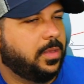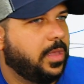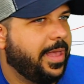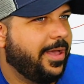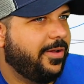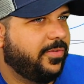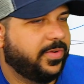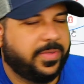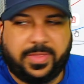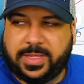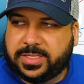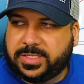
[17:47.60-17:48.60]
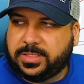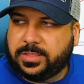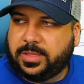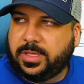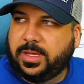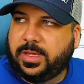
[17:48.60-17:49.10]

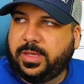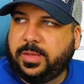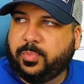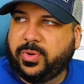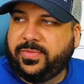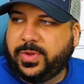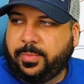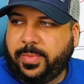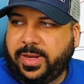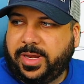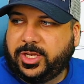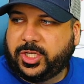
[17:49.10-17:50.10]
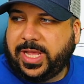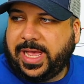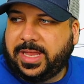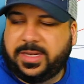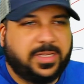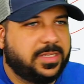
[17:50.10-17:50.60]
the preview in
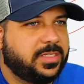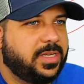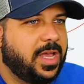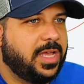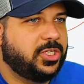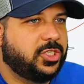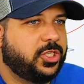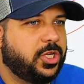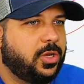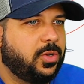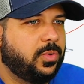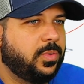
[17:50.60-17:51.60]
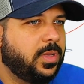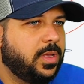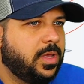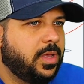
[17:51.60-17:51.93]
ManyChat does not show